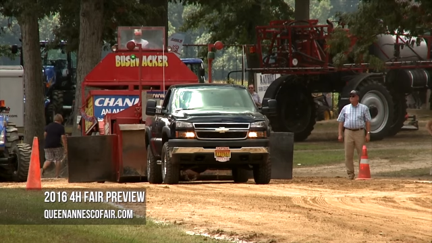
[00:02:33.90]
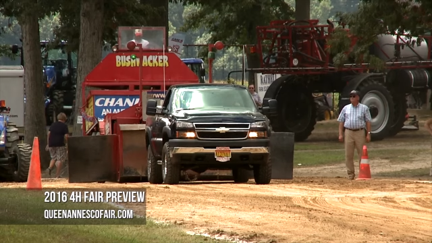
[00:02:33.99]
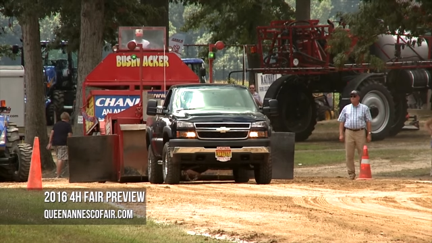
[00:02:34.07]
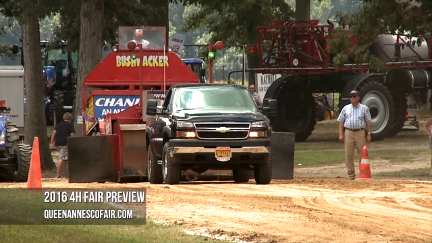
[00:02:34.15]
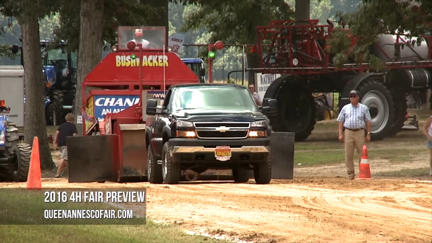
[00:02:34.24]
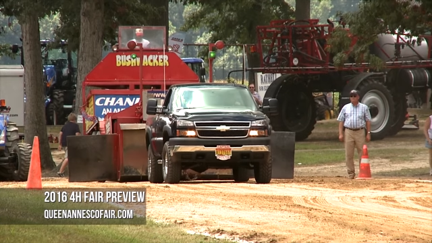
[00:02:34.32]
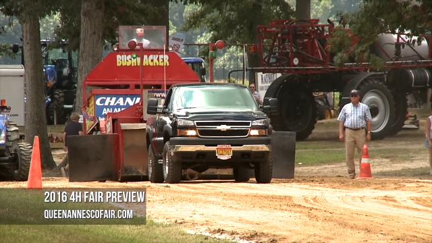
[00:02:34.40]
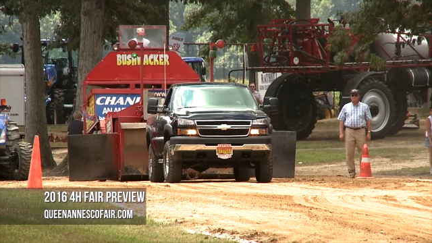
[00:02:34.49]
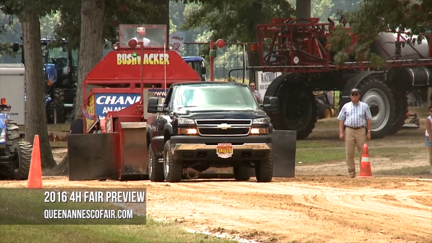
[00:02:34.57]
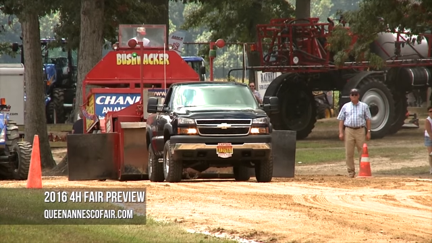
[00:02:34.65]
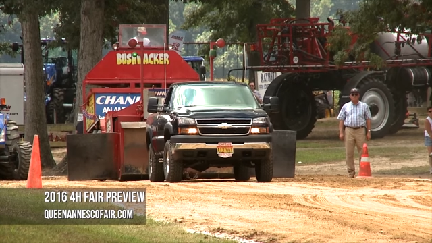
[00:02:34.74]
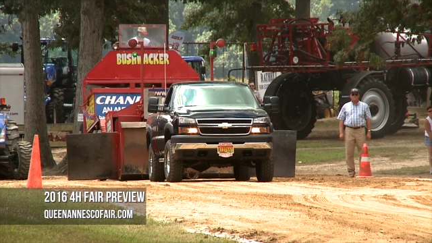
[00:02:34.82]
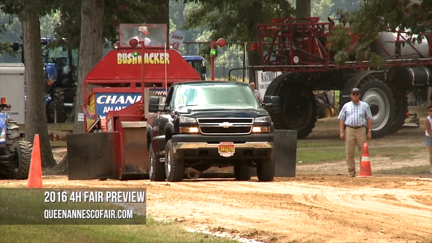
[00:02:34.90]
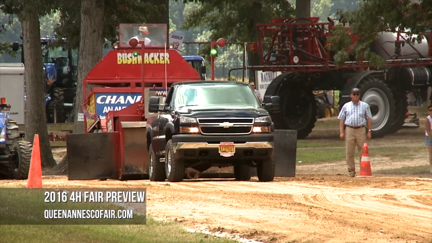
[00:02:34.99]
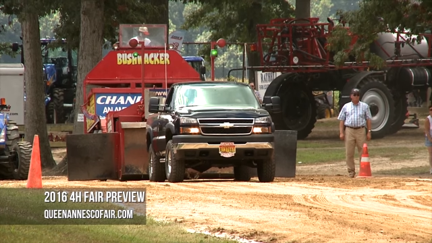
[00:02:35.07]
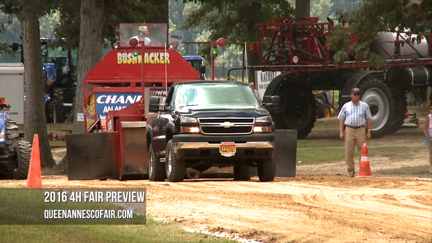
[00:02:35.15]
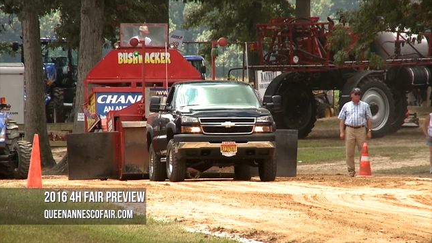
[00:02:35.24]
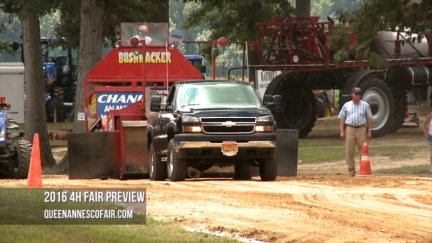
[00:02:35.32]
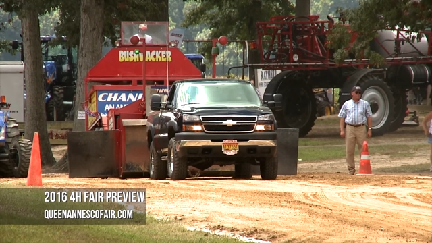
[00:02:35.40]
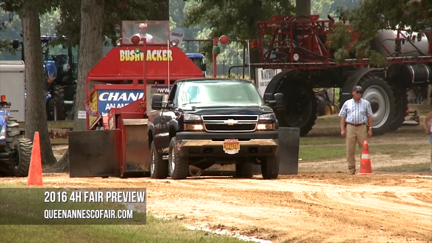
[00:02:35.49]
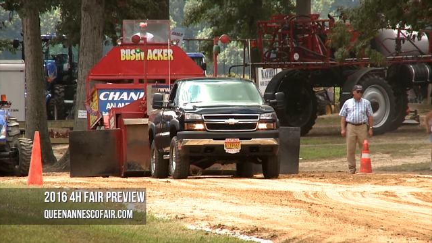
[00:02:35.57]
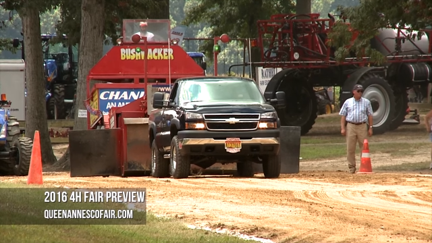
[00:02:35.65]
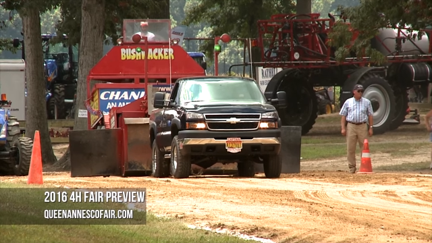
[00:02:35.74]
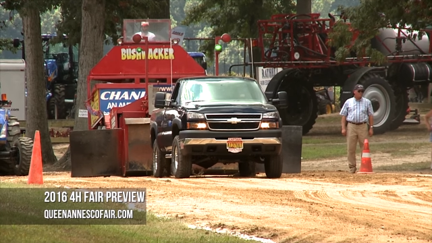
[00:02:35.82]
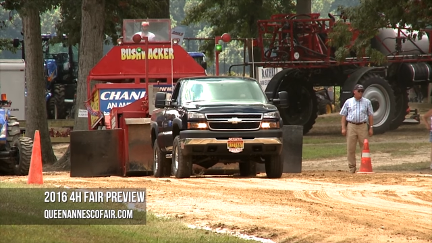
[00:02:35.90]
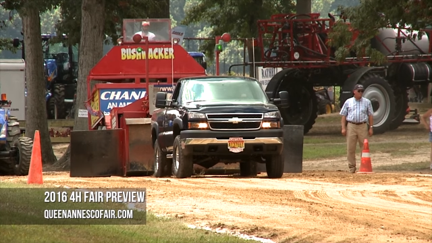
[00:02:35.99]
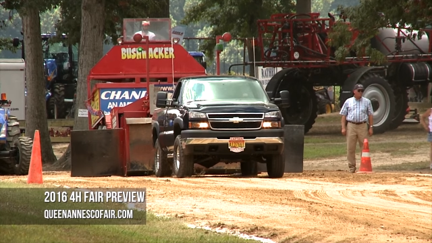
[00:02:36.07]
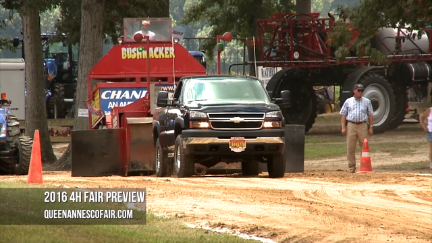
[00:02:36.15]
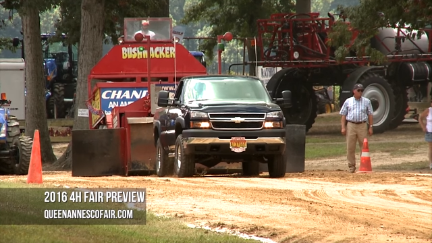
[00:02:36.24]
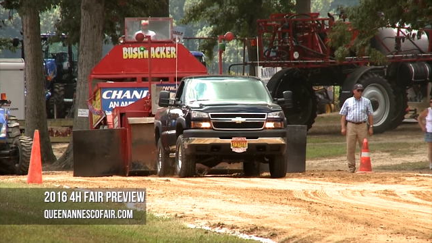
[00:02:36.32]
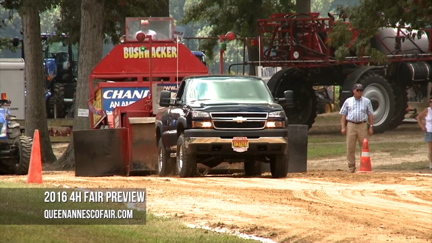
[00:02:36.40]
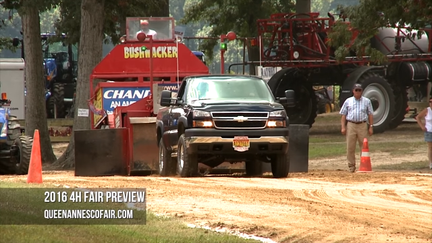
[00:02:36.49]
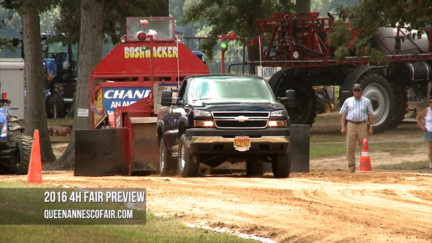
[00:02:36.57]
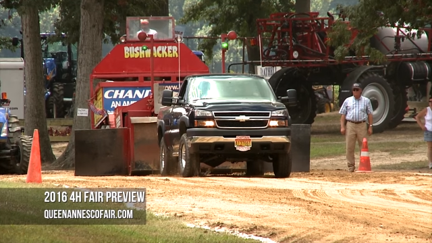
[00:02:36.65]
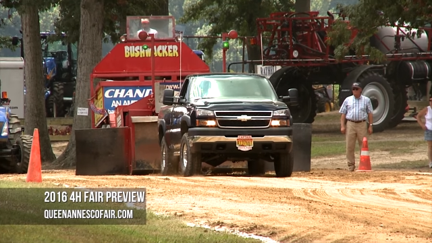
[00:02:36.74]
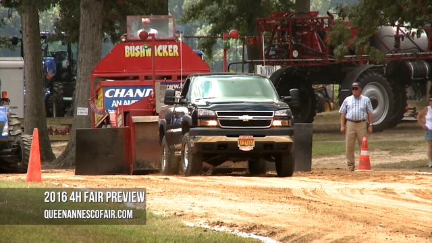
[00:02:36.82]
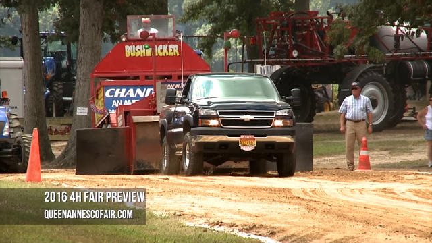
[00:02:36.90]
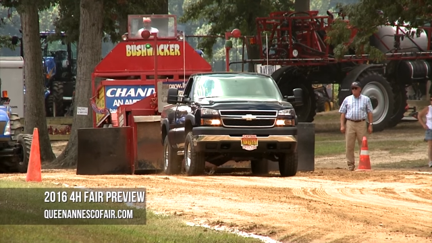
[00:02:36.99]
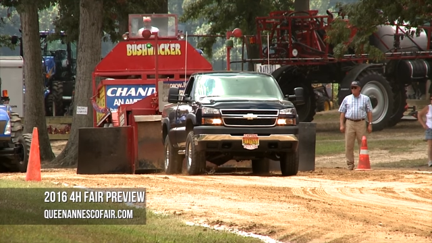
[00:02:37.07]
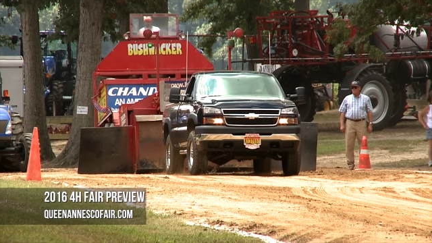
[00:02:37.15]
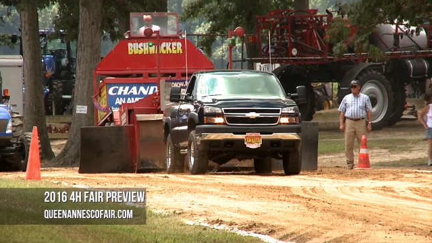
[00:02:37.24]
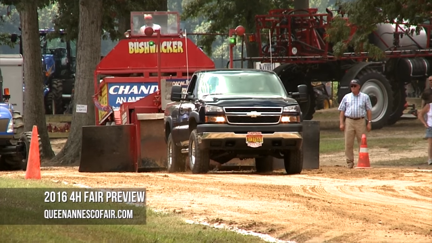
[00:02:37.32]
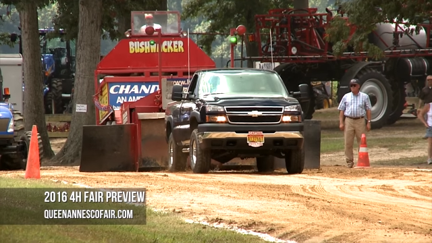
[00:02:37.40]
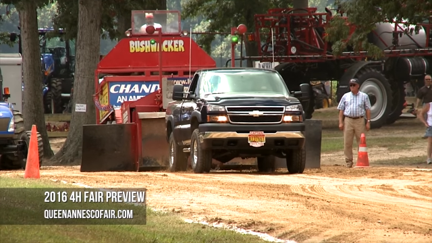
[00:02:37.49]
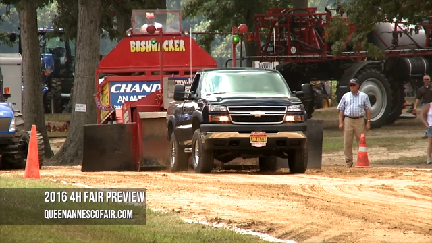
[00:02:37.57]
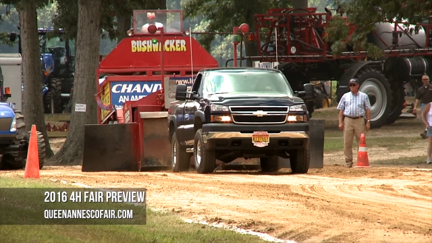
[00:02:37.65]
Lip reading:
[unreadable: no face in view]